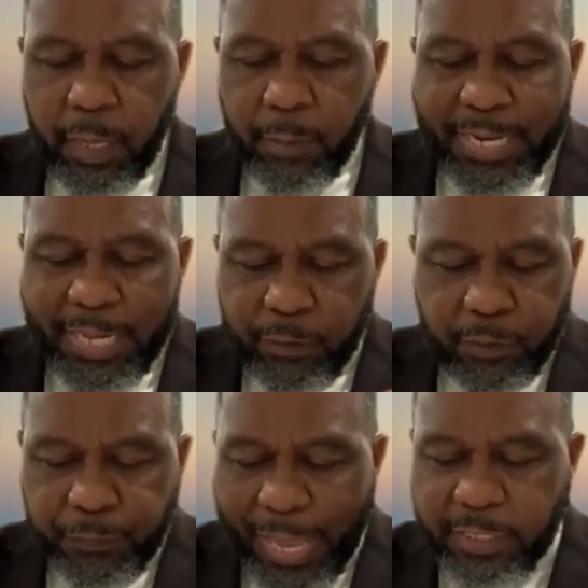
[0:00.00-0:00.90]
but he was
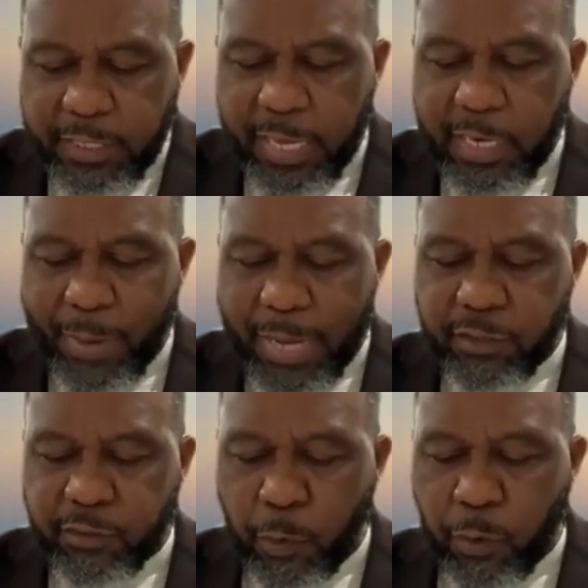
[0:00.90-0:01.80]
fascinated by the
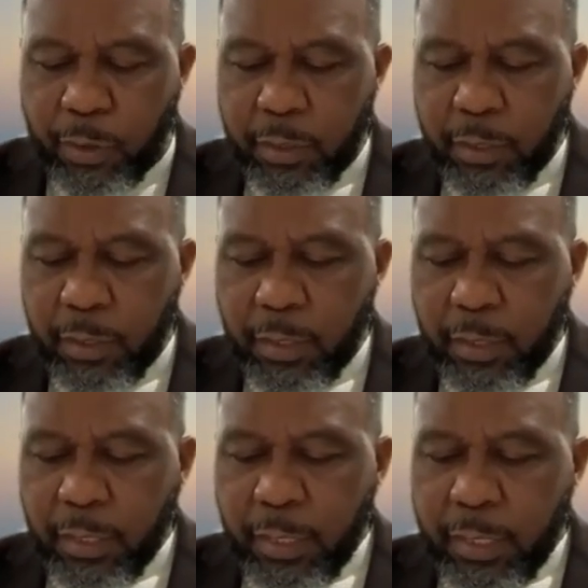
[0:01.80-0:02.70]
sport,
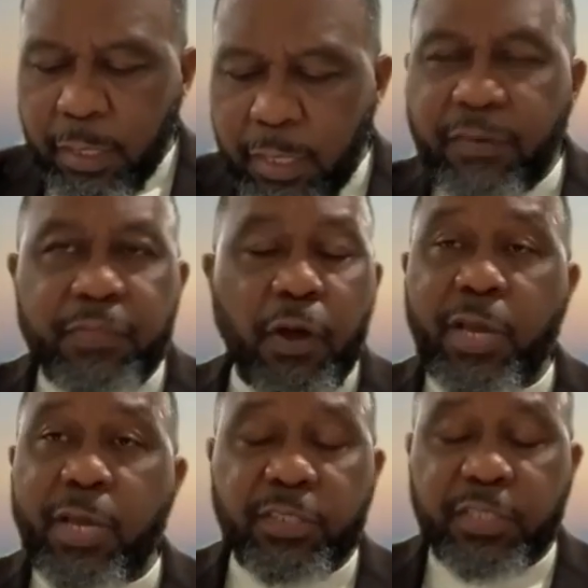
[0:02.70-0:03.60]
even though
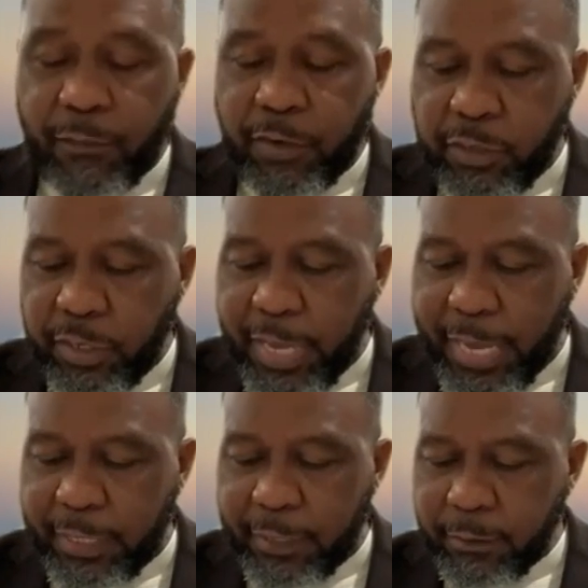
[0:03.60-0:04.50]
he was never good at
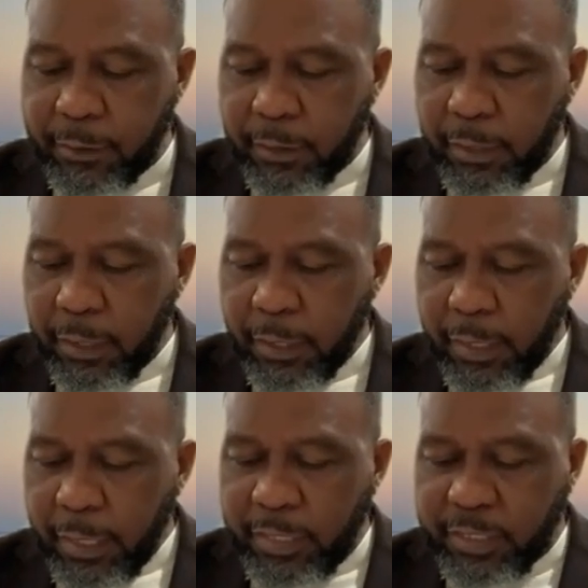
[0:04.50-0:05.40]
it.
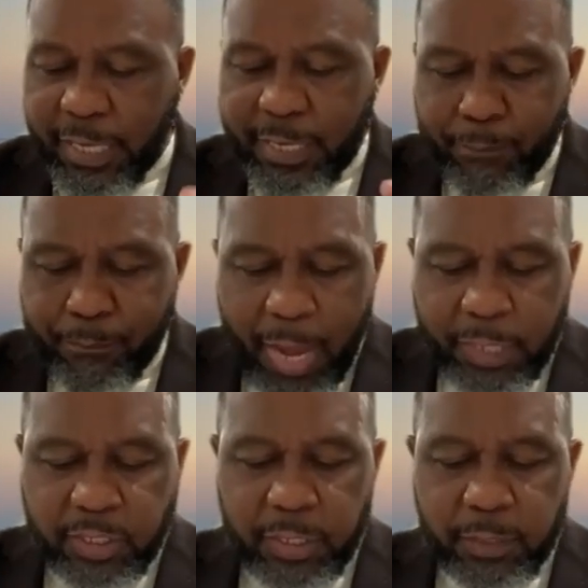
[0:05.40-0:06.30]
He said, In
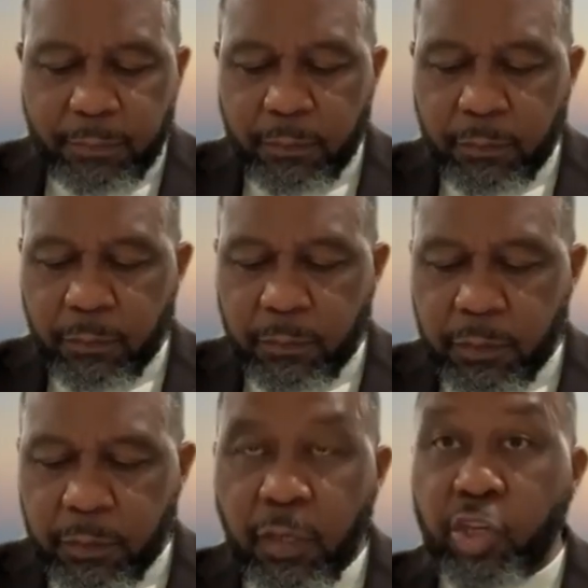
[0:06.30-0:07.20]
boxing,
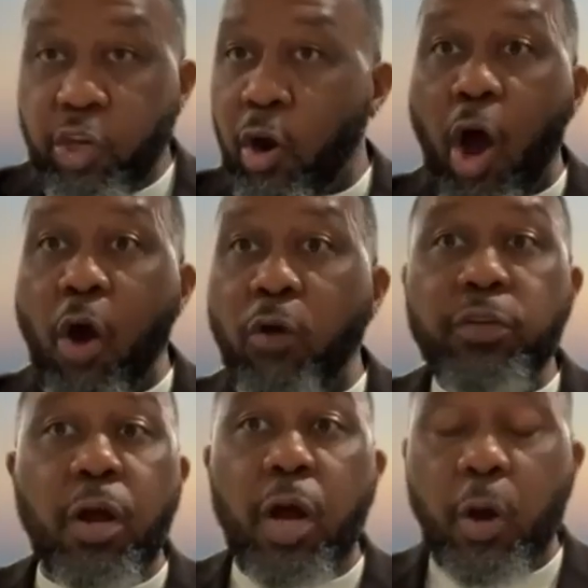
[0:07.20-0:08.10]
you're on
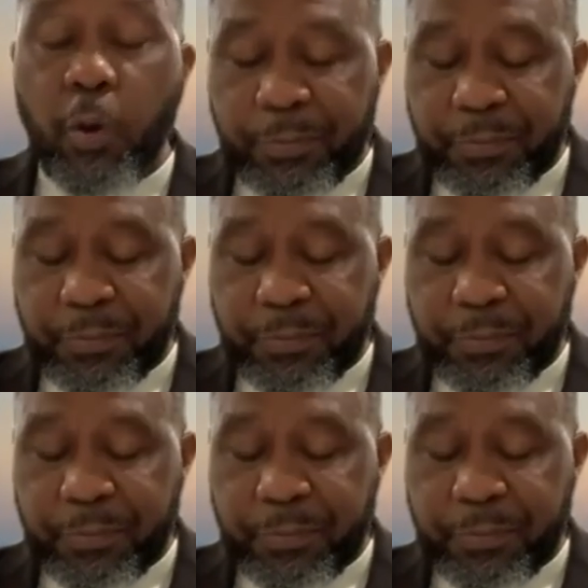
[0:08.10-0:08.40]
your own.